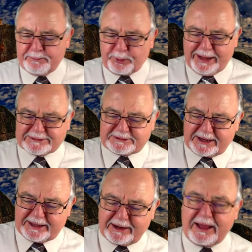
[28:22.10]
Pray and
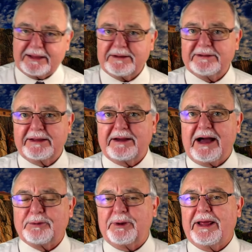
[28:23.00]
study a lot, and that
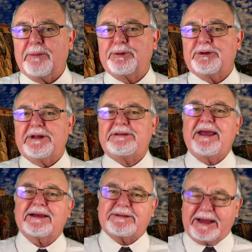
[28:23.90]
God will help you
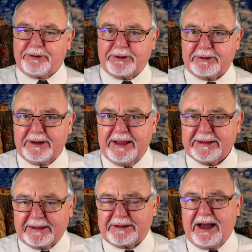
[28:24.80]
detect error,
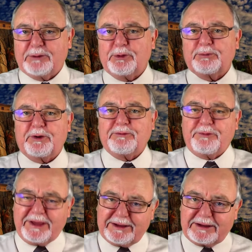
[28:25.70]
that God will
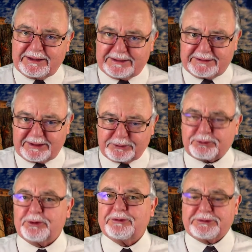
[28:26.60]
reveal the
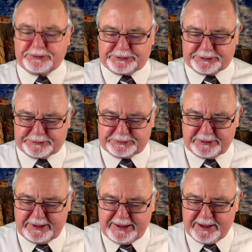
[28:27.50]
truth to you.
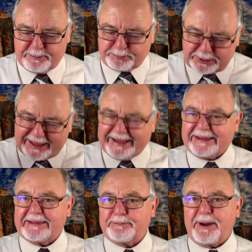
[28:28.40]
Play
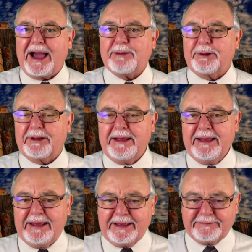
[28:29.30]
the Bible.
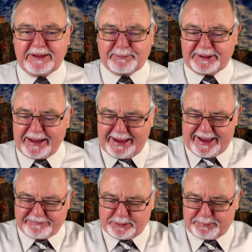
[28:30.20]
I mean, I
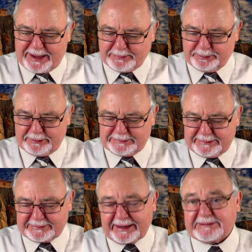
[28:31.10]
have the Bible
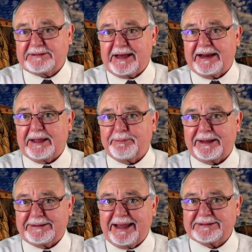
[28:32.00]
uh, that I study at
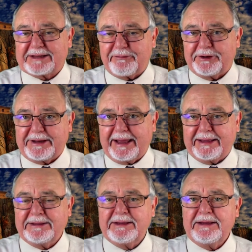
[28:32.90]
my desk every
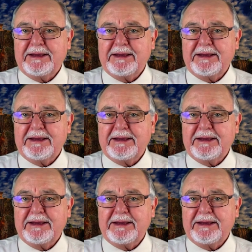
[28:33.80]
day,